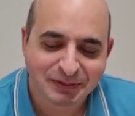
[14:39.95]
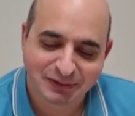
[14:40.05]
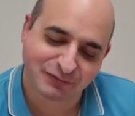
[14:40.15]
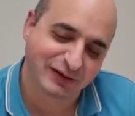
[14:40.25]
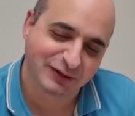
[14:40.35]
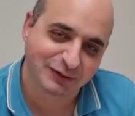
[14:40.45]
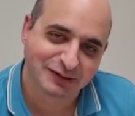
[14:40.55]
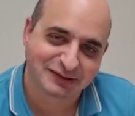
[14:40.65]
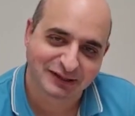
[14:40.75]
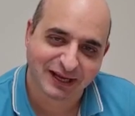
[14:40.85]
So fair
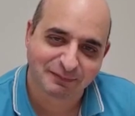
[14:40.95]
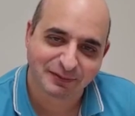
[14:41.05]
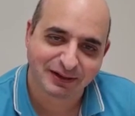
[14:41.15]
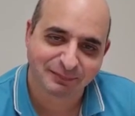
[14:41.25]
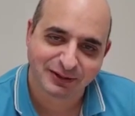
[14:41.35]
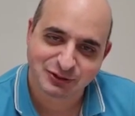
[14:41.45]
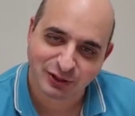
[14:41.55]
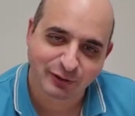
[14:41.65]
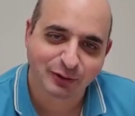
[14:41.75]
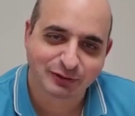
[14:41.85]
dues to the cameraman, big
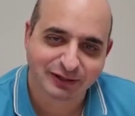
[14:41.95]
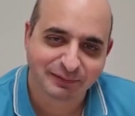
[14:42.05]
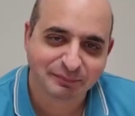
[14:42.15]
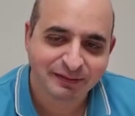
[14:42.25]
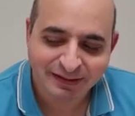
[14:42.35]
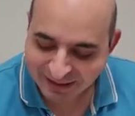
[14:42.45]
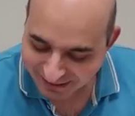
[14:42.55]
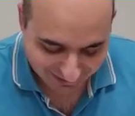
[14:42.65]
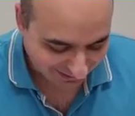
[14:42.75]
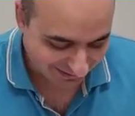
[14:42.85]
shout out to
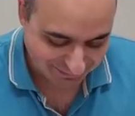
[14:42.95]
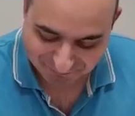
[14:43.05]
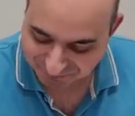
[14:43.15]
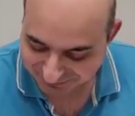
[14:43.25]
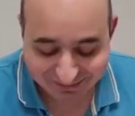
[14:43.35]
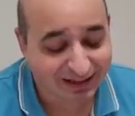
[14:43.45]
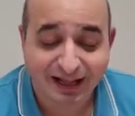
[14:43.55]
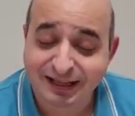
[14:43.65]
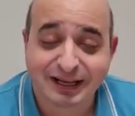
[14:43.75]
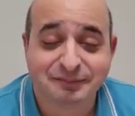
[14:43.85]
him.
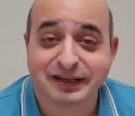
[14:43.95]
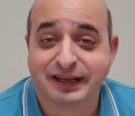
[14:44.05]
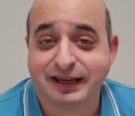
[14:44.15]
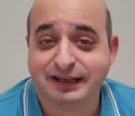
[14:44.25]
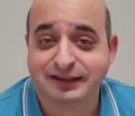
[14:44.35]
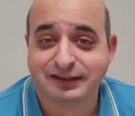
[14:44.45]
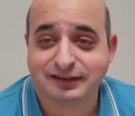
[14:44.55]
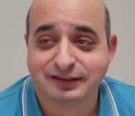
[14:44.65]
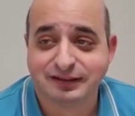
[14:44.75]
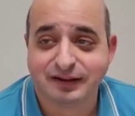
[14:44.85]
That lamb again,
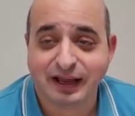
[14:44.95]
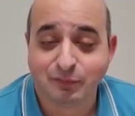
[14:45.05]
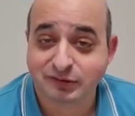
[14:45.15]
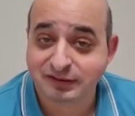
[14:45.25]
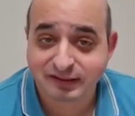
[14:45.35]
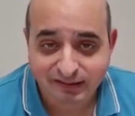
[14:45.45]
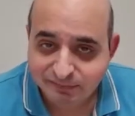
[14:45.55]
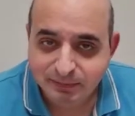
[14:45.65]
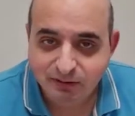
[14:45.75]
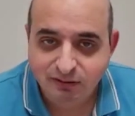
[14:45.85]
it was
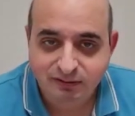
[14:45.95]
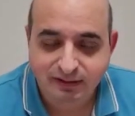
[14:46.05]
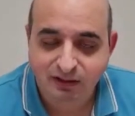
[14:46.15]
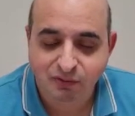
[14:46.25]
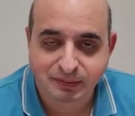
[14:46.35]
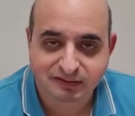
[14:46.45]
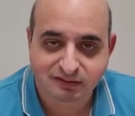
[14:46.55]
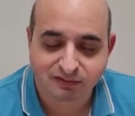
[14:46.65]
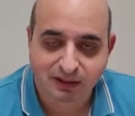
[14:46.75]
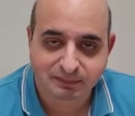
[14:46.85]
crispier than other pieces
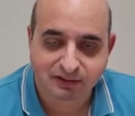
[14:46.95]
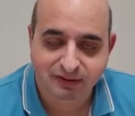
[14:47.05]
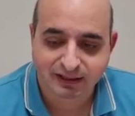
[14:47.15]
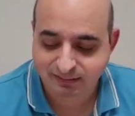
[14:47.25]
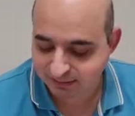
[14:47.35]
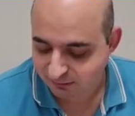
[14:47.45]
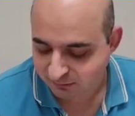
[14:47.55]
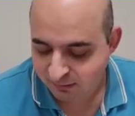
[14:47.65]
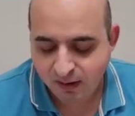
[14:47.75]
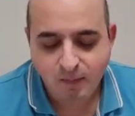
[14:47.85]
of lamb that I've had
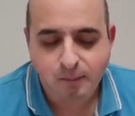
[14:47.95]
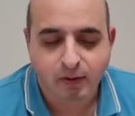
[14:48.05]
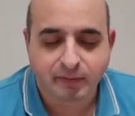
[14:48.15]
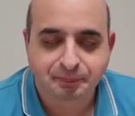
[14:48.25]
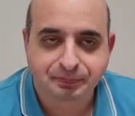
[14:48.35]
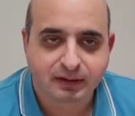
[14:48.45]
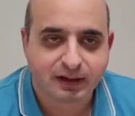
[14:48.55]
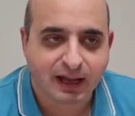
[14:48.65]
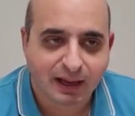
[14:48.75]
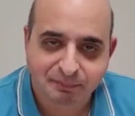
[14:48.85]
there, but
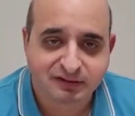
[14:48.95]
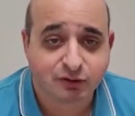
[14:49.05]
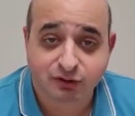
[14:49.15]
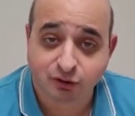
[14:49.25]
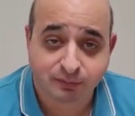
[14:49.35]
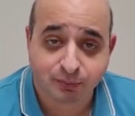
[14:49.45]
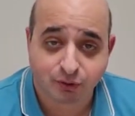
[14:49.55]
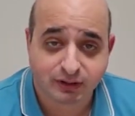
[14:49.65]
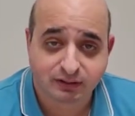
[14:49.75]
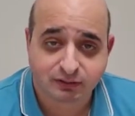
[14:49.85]
absolutely on
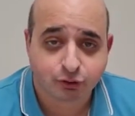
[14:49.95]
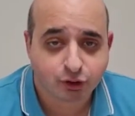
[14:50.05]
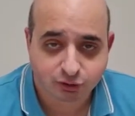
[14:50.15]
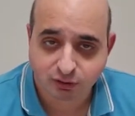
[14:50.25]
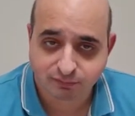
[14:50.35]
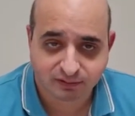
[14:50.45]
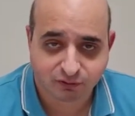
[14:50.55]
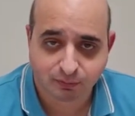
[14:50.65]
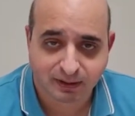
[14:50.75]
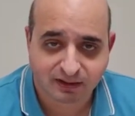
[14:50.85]
point, cooked all the way
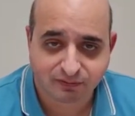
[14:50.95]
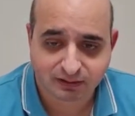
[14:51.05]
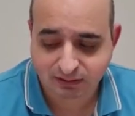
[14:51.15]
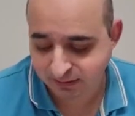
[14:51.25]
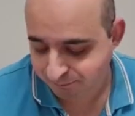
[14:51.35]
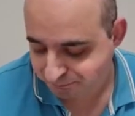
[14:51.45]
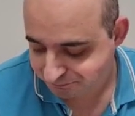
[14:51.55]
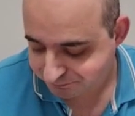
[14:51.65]
through perfectly.